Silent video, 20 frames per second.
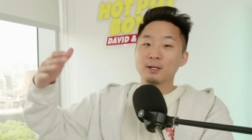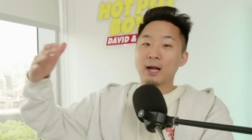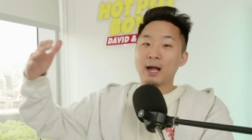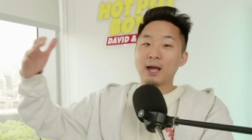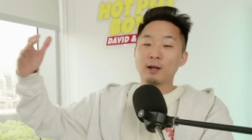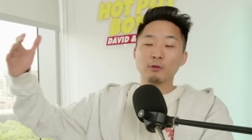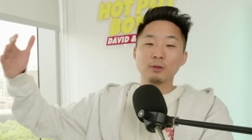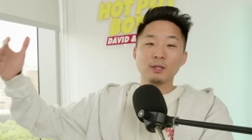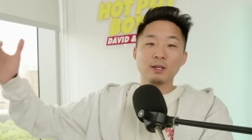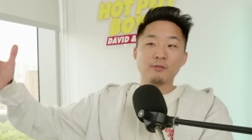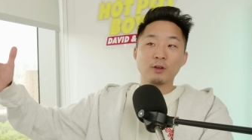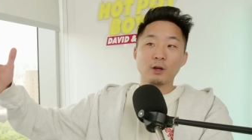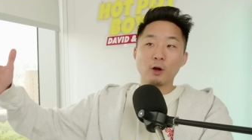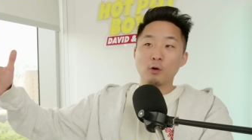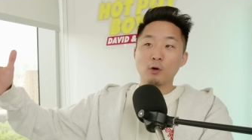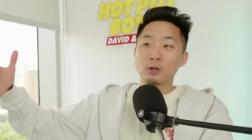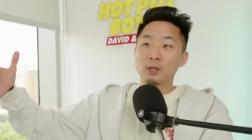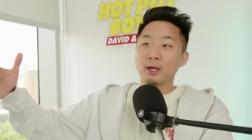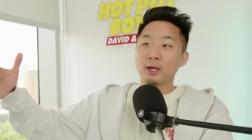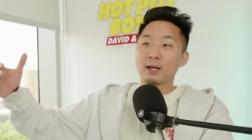I don't live in
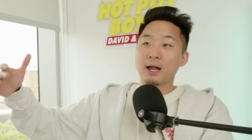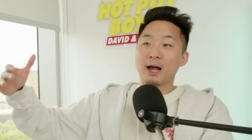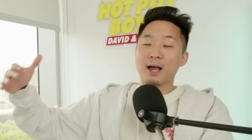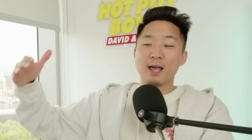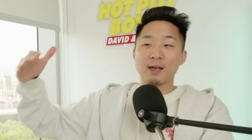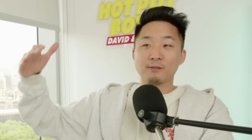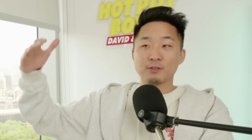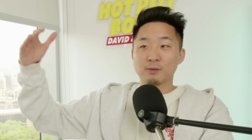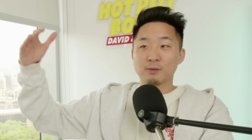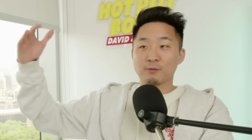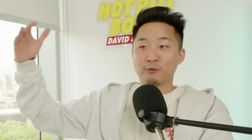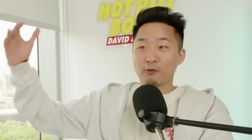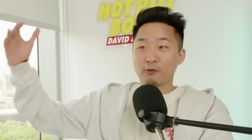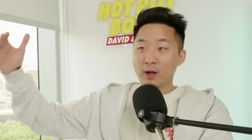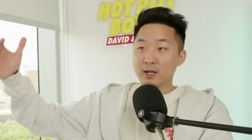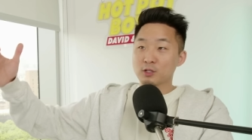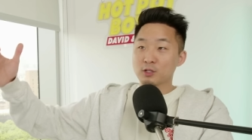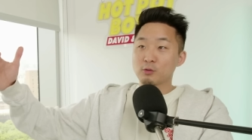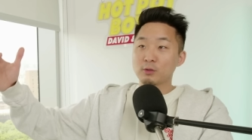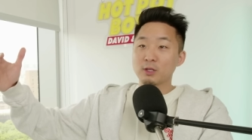Oakland. I have some
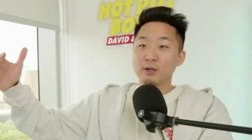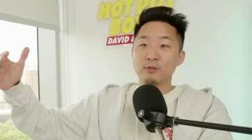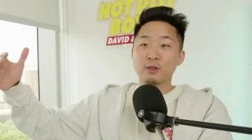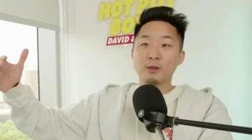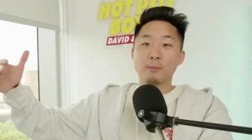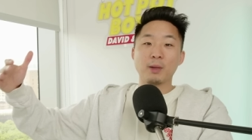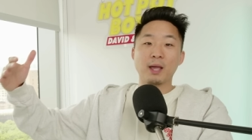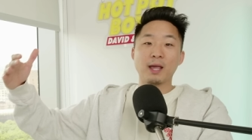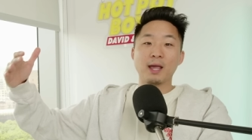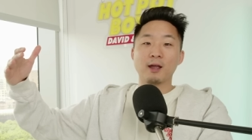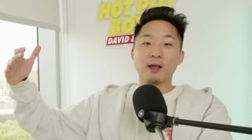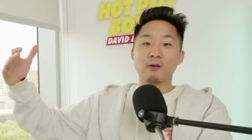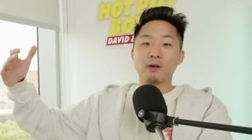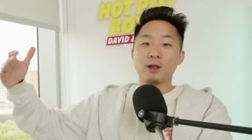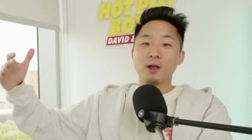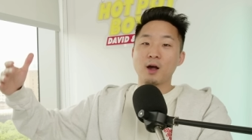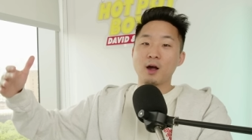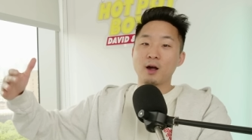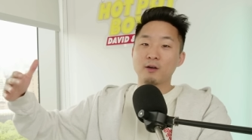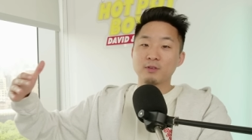friends who live in the Bay
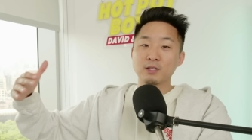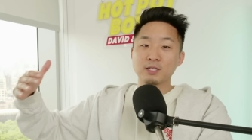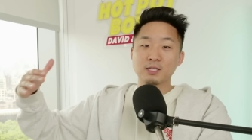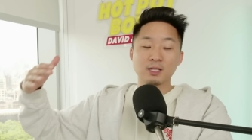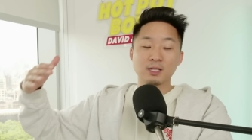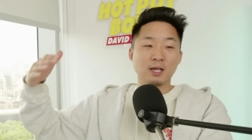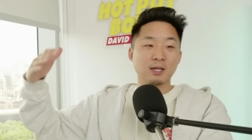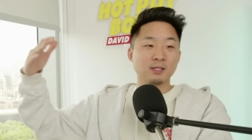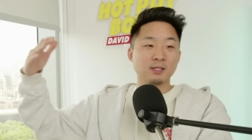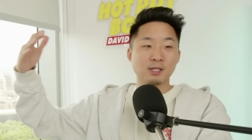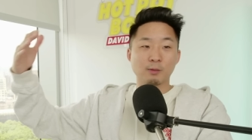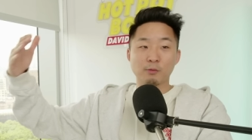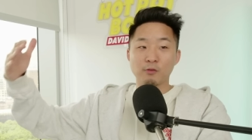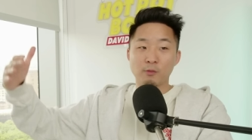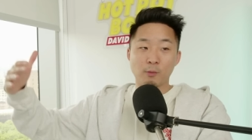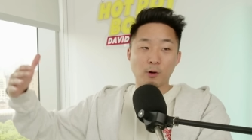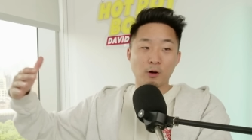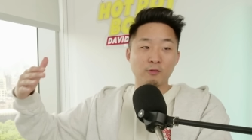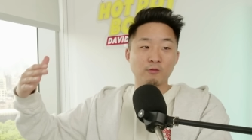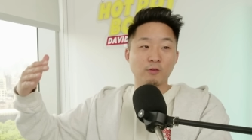Area, obviously, and some of
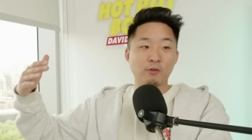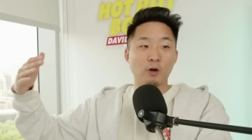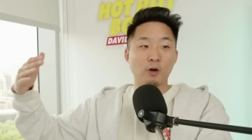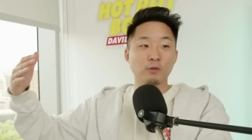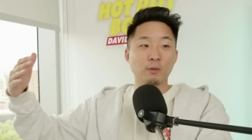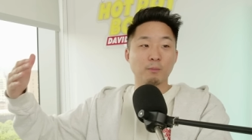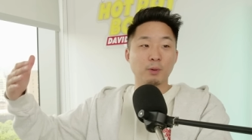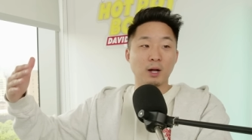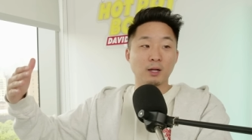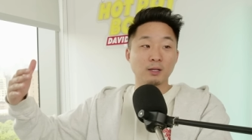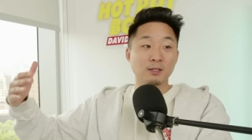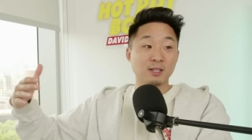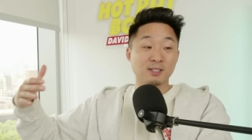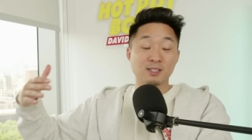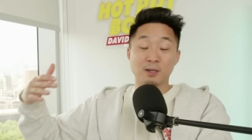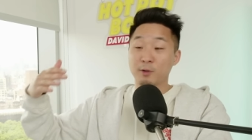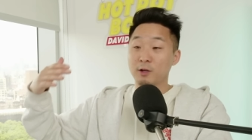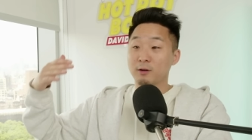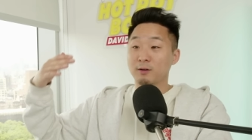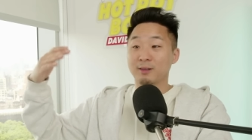them are involved in politics.
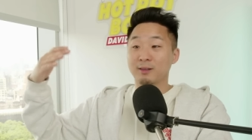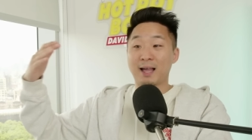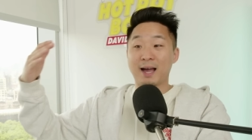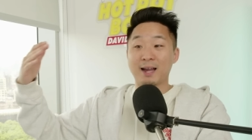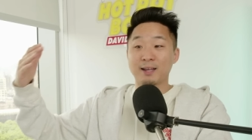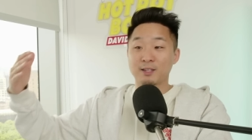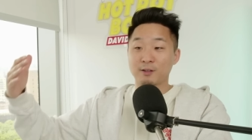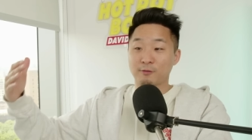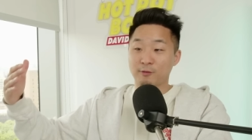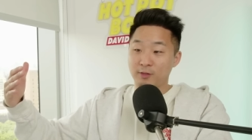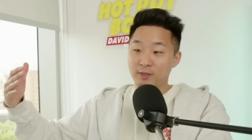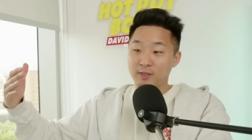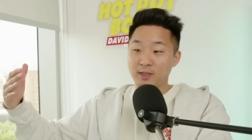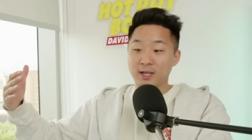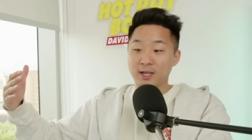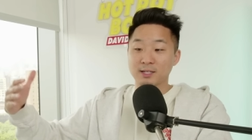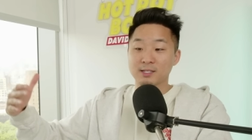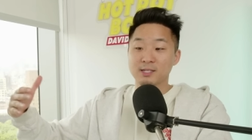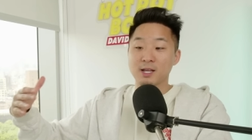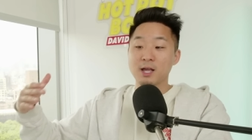I'm hearing a lot of different
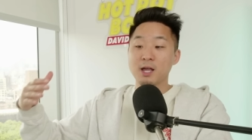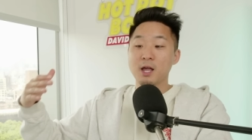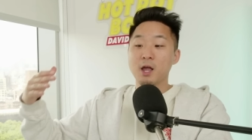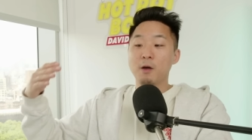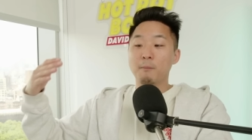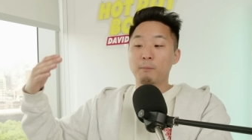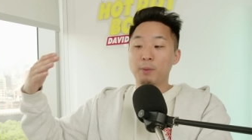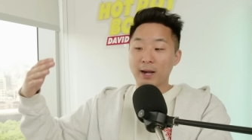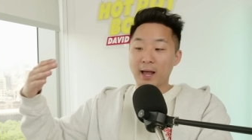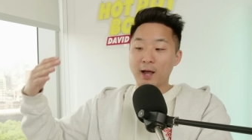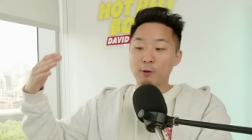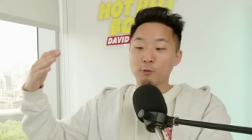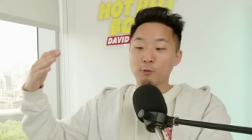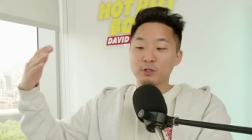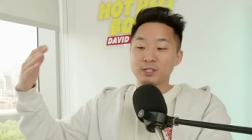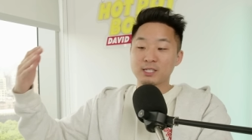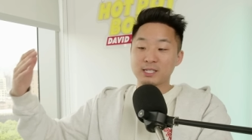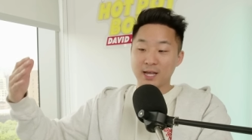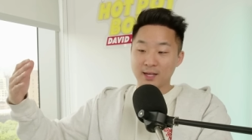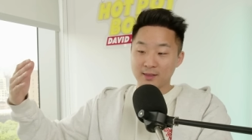things, but I will
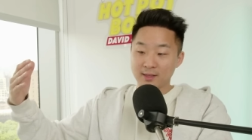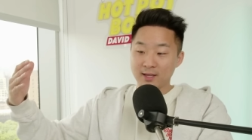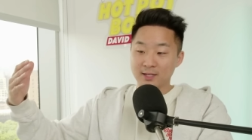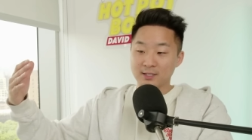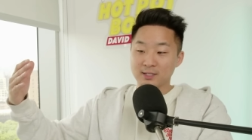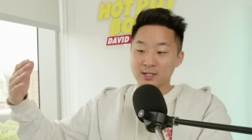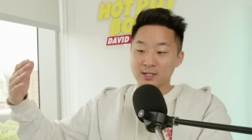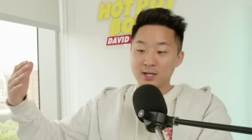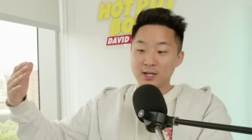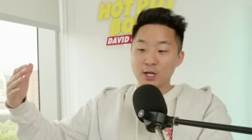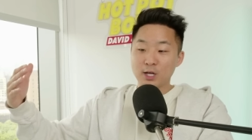say this